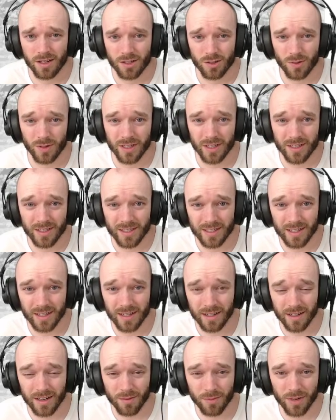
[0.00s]
So we did
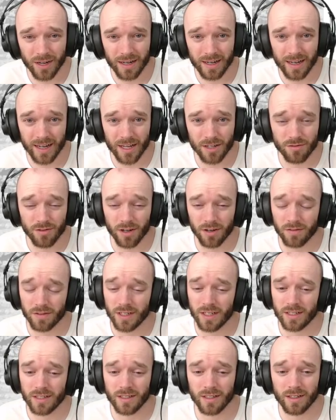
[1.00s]
see in my last round of
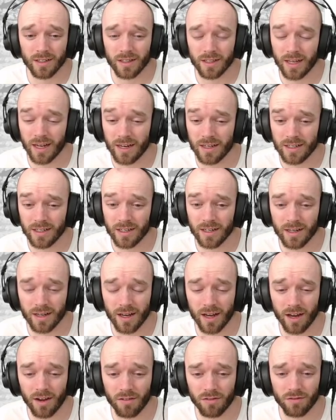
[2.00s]
testing that the anti-air
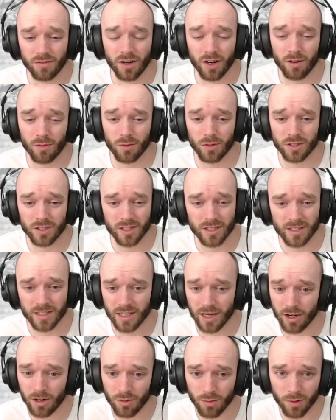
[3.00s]
half-track was just
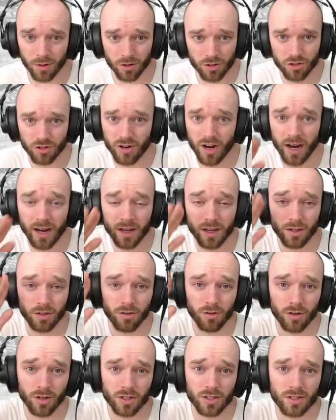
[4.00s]
terrible at tracking
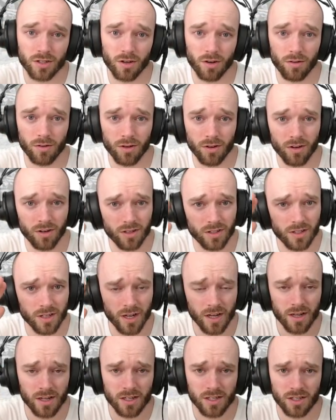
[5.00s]
units. So, you know, it
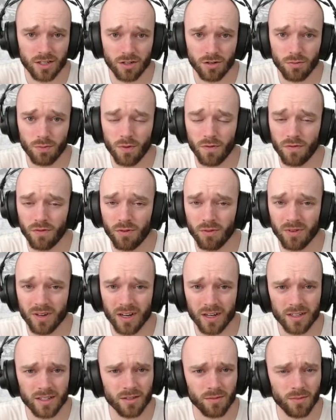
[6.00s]
still performed
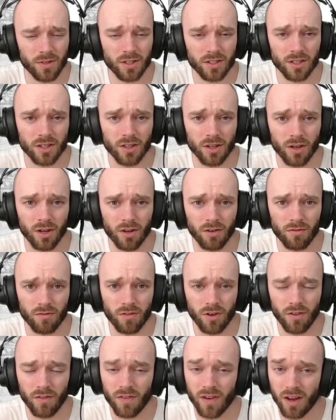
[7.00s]
kind of similar to the
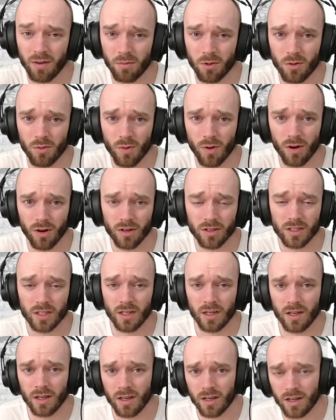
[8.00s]
revamped quad,
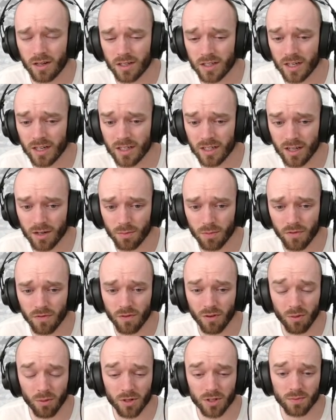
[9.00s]
its anti-air
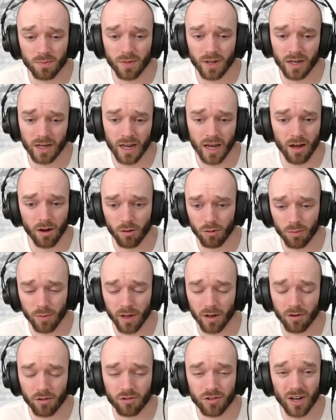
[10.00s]
performance, but now we'll be
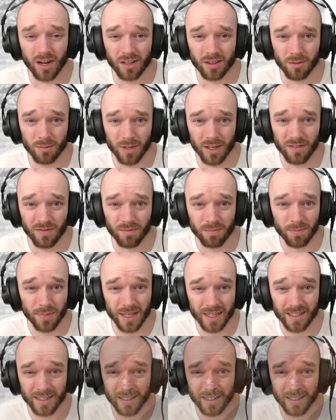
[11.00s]
able to track them even better.